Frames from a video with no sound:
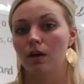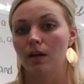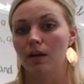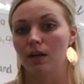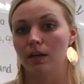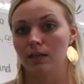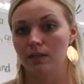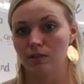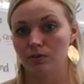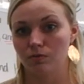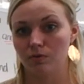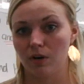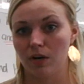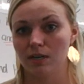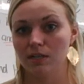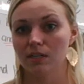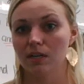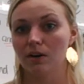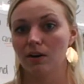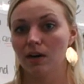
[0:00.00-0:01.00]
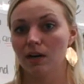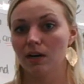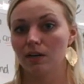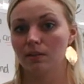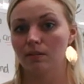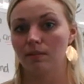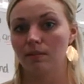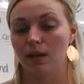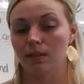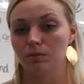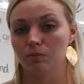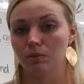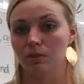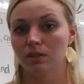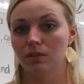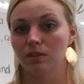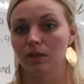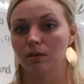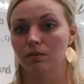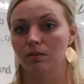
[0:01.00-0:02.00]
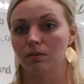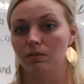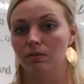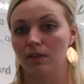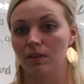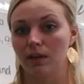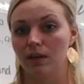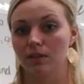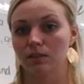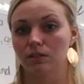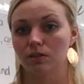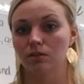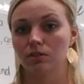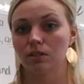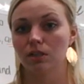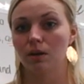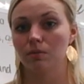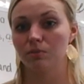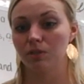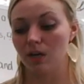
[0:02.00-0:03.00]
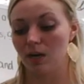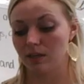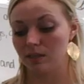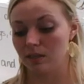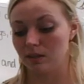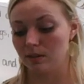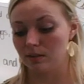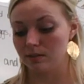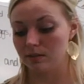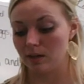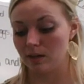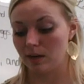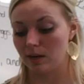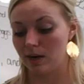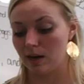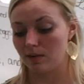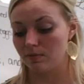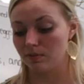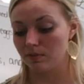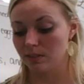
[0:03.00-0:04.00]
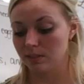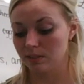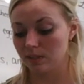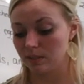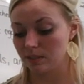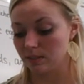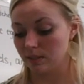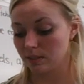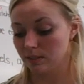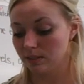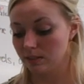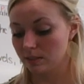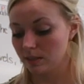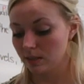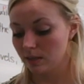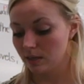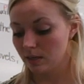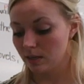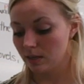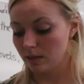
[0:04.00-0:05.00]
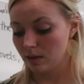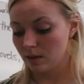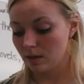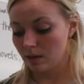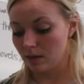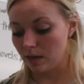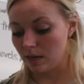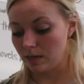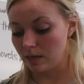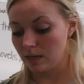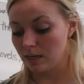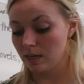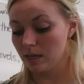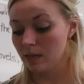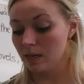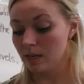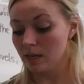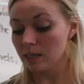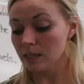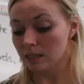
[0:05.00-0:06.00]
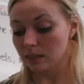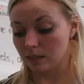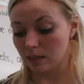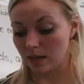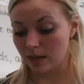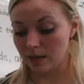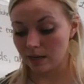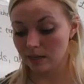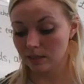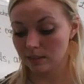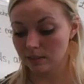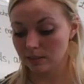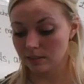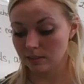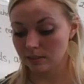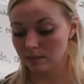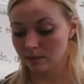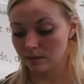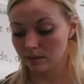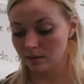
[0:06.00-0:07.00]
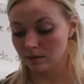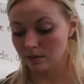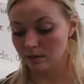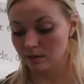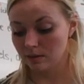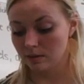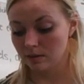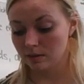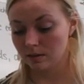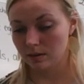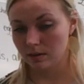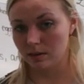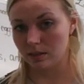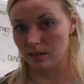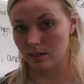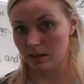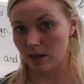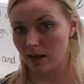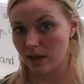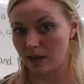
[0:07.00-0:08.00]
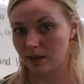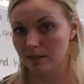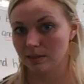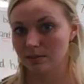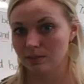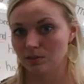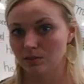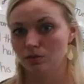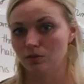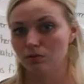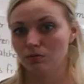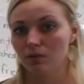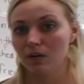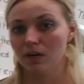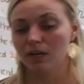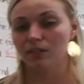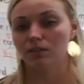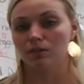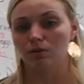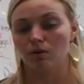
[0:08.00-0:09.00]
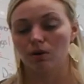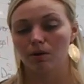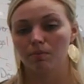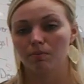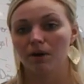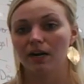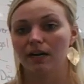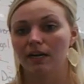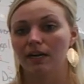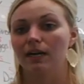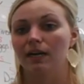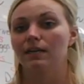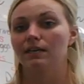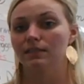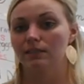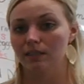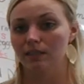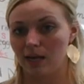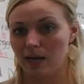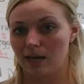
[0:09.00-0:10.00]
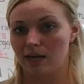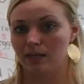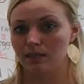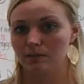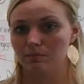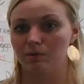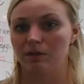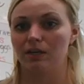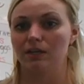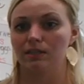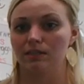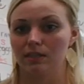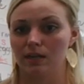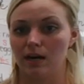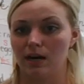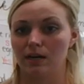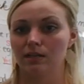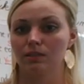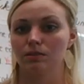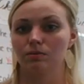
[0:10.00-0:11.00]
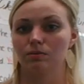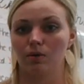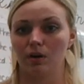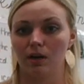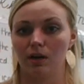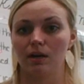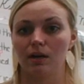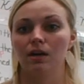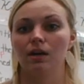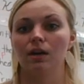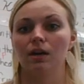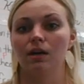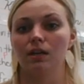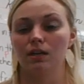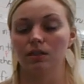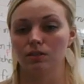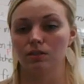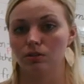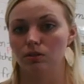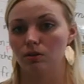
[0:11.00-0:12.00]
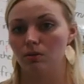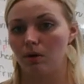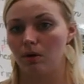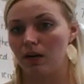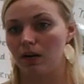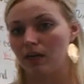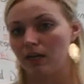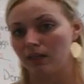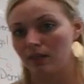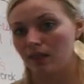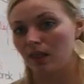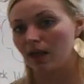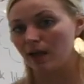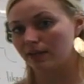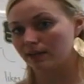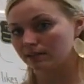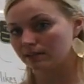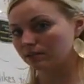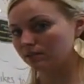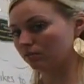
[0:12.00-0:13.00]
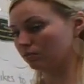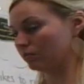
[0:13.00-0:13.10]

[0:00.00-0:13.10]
his friend Derek, that is our subject in the second half of the sentence, and he likes to read. So our predicate is likes because that is what he's doing. He likes to